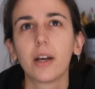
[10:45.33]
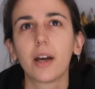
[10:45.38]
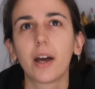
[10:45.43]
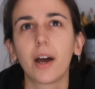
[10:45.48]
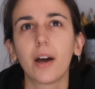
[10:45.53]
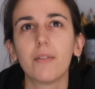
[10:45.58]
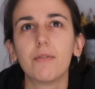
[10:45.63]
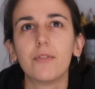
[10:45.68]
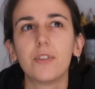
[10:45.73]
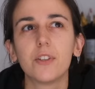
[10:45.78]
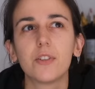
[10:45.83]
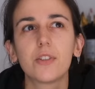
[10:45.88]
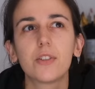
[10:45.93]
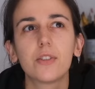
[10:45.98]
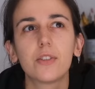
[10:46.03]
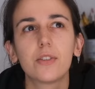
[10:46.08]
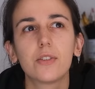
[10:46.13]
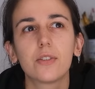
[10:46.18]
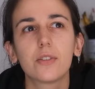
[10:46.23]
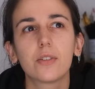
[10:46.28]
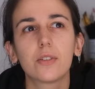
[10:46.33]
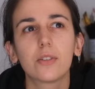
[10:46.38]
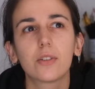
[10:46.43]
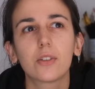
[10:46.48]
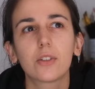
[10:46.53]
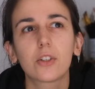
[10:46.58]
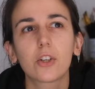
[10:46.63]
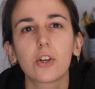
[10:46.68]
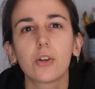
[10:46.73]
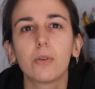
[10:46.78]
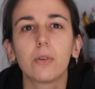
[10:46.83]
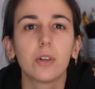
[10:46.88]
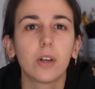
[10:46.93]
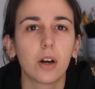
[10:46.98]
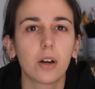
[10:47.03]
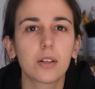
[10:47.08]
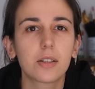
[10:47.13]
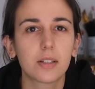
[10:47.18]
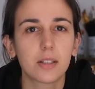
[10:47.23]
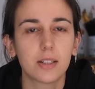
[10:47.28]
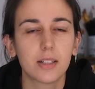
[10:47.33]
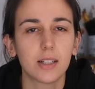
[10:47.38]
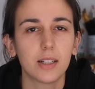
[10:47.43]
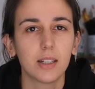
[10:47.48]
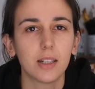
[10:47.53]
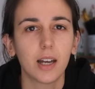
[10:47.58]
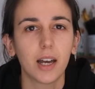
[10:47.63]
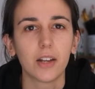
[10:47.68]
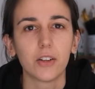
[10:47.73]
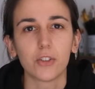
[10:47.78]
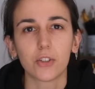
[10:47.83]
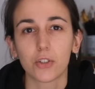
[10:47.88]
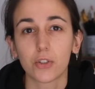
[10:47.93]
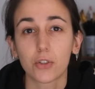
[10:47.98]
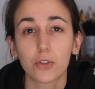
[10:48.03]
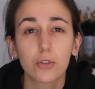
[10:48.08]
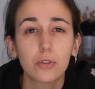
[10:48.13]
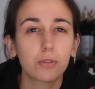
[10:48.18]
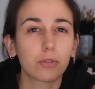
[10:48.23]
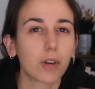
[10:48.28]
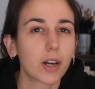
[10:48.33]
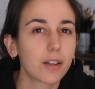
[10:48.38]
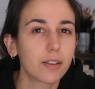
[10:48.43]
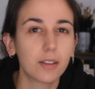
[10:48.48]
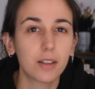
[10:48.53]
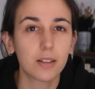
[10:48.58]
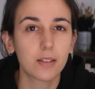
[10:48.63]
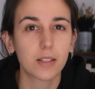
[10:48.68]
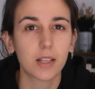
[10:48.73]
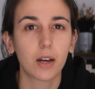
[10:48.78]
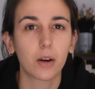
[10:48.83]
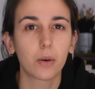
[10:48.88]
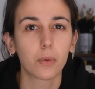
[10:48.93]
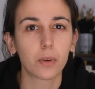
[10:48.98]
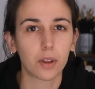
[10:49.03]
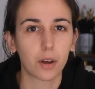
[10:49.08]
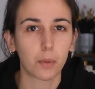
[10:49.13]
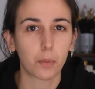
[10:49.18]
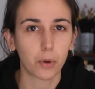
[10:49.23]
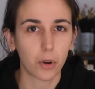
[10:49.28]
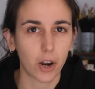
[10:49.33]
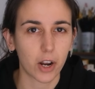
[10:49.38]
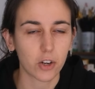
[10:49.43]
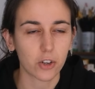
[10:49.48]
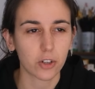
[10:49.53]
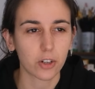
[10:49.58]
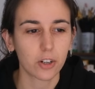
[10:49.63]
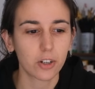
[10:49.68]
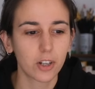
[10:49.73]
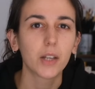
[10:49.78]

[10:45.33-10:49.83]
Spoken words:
have this curiosity and just try things out without pressure.